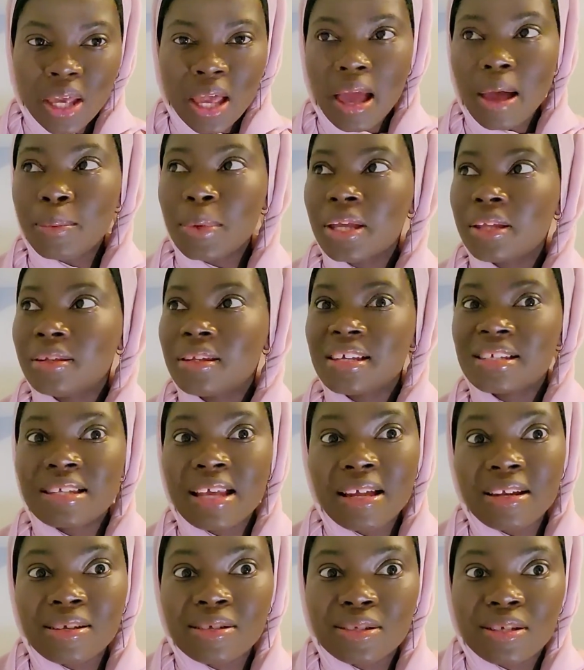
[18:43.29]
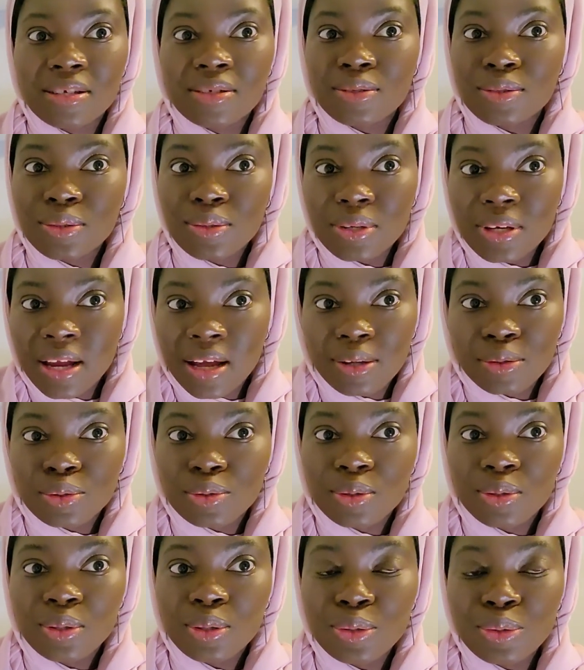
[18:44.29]
I mean, they said it is sunnah
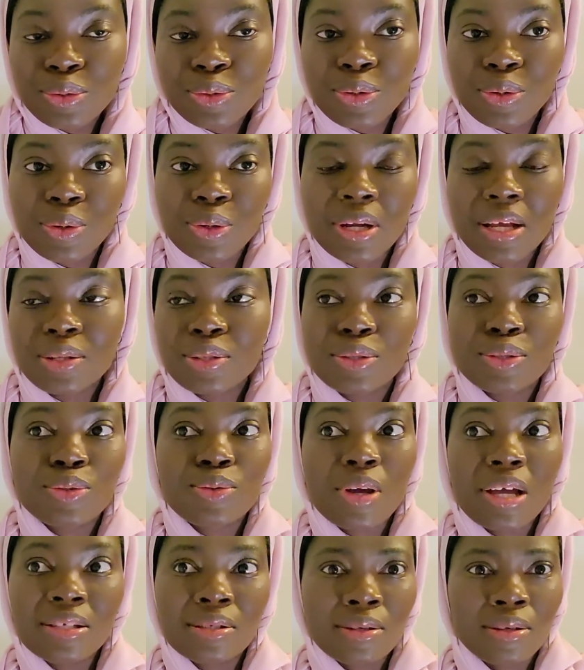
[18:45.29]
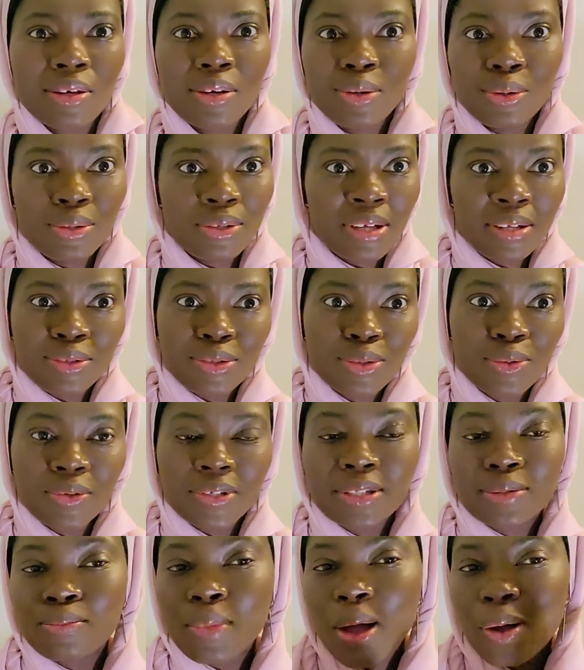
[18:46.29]
to look good and to dress good and to
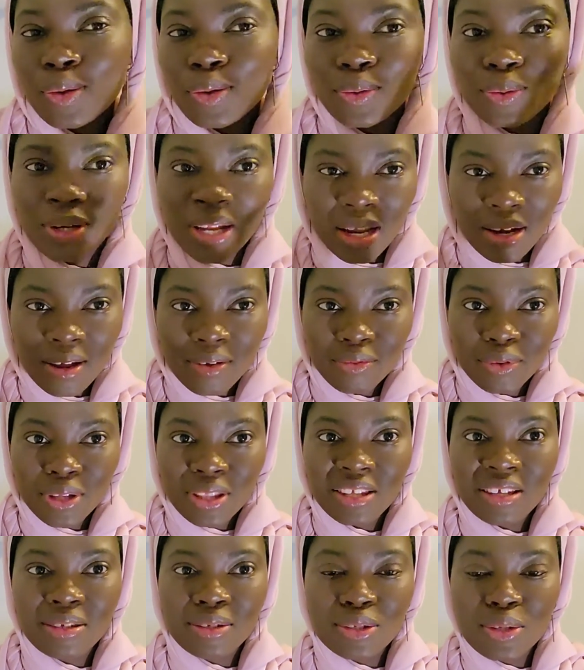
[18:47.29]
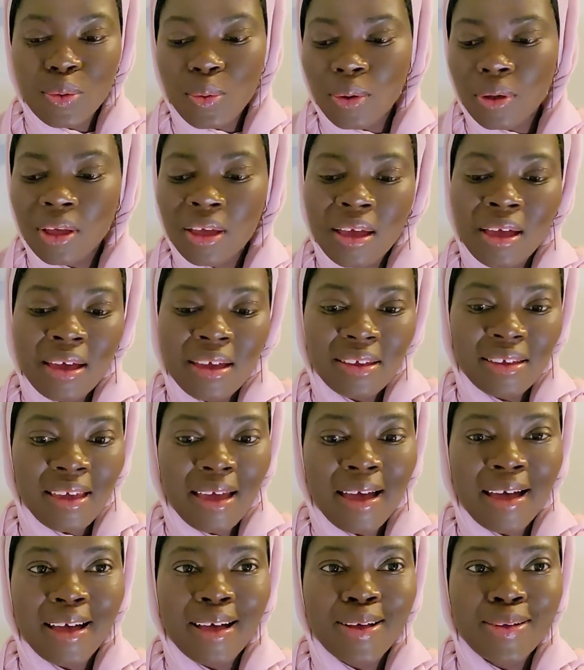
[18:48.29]
smell good and everything. So,
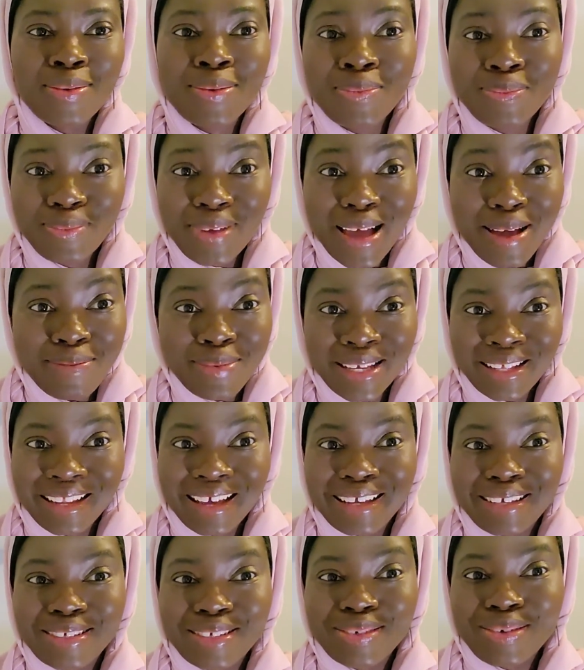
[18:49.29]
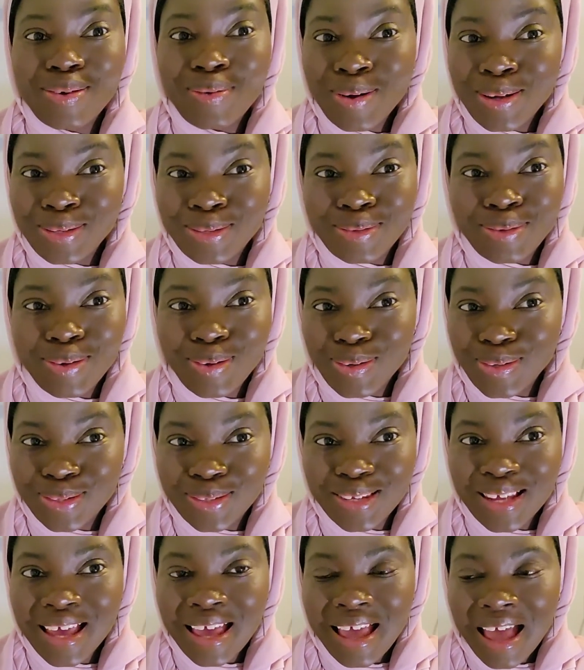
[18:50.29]
yeah, I mean, like, you don't want to go
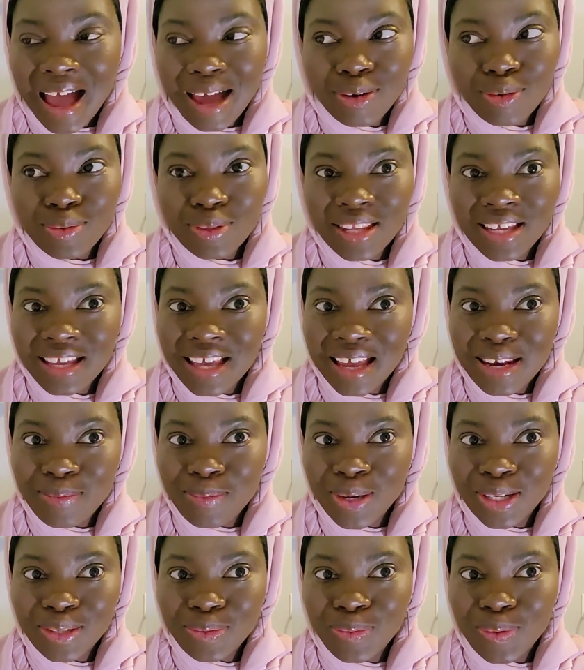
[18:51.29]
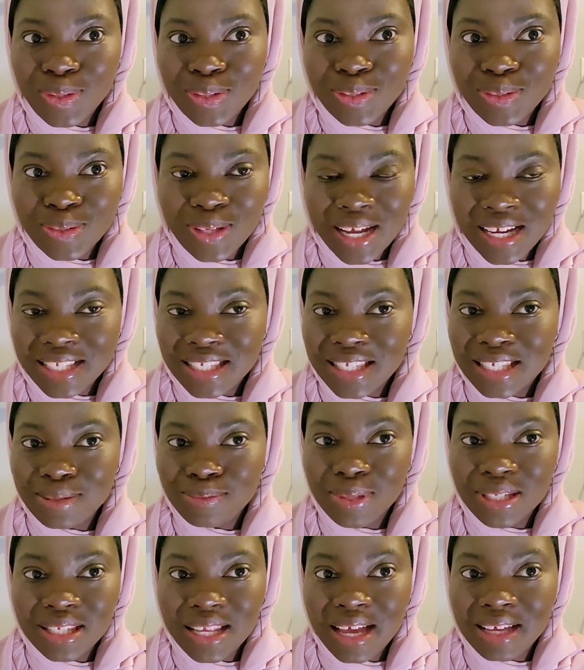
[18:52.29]
to, I don't think anybody wants to, like, sit
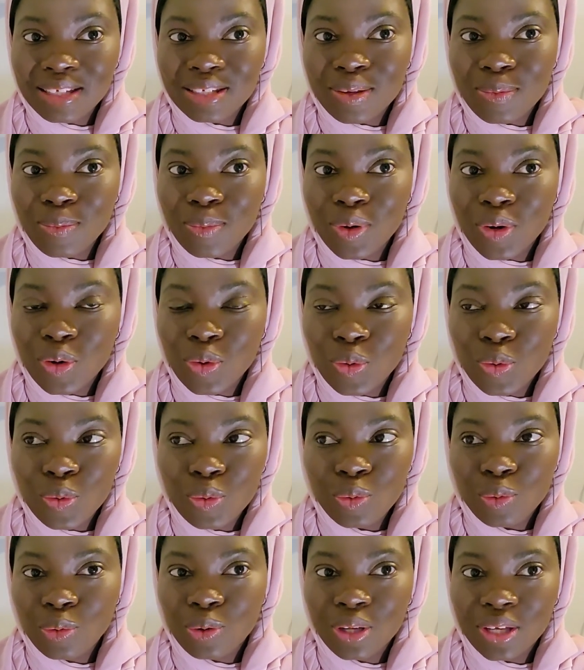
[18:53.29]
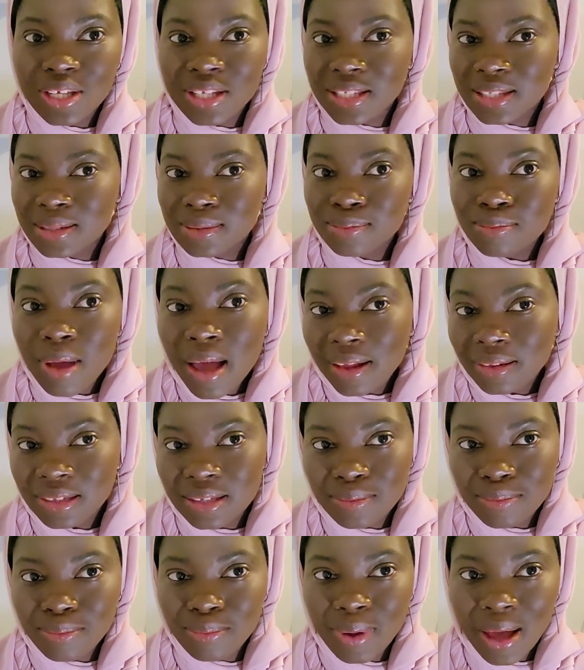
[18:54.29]
beside someone who
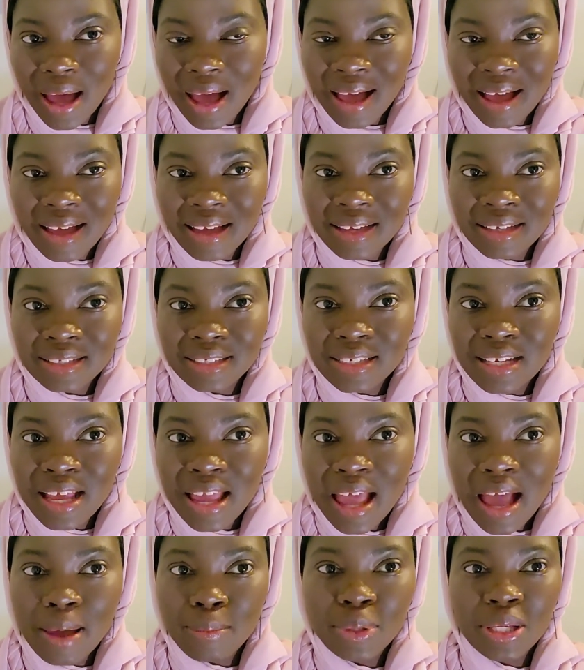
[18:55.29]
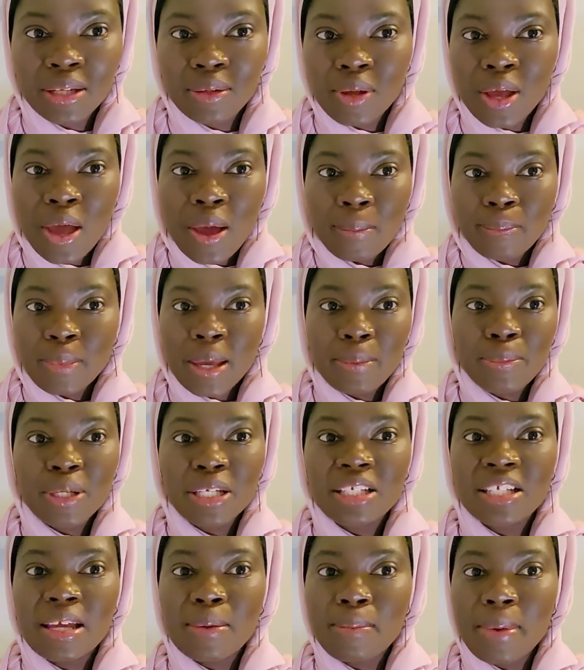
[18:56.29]
smelling bad. I mean, maybe
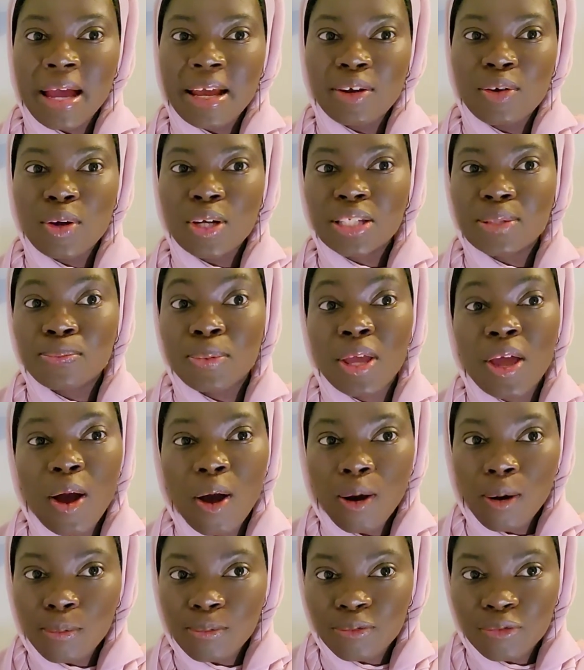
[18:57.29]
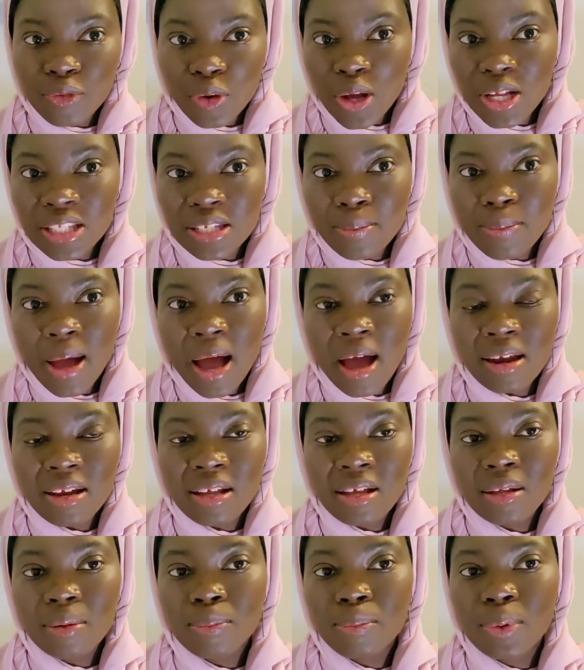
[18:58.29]
they might not be upfront about
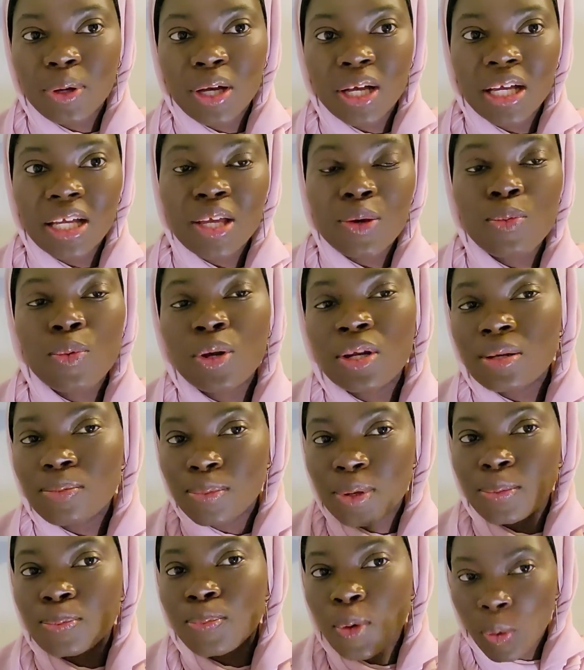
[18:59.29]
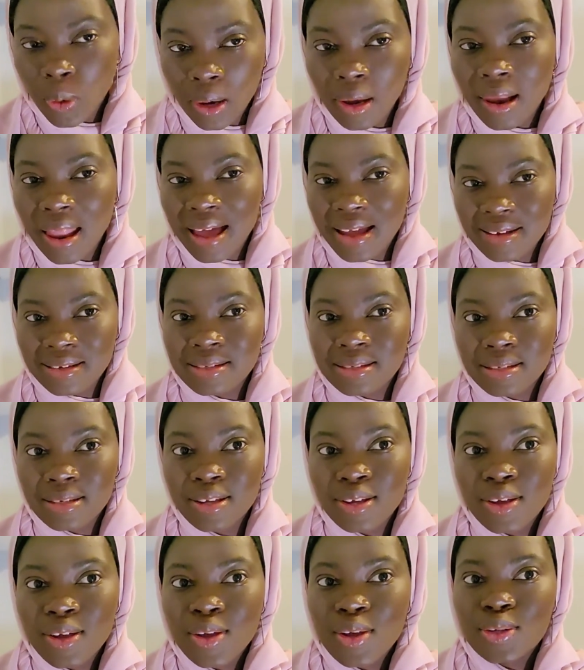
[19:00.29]
it, but it wouldn't be polite
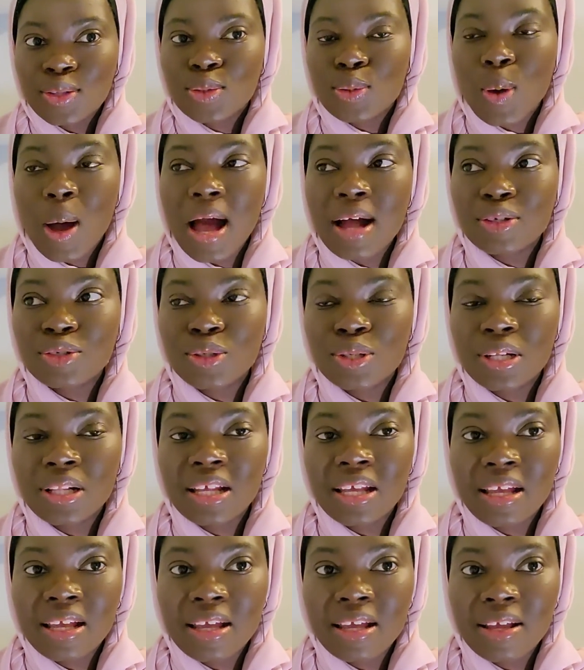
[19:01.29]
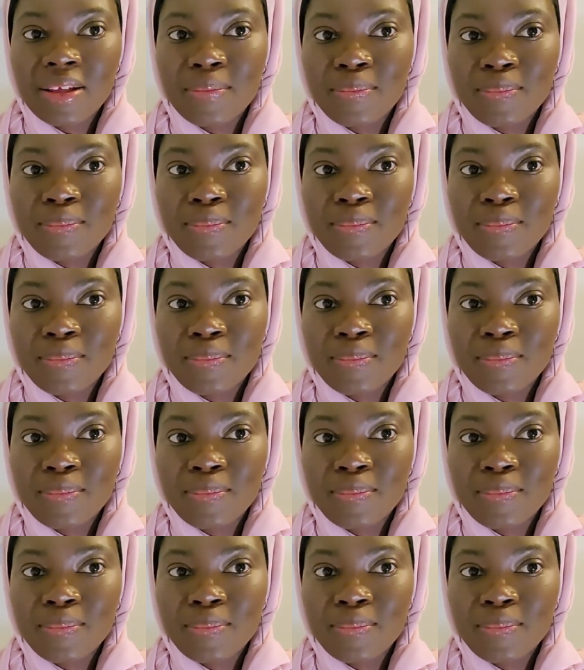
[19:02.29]
to actually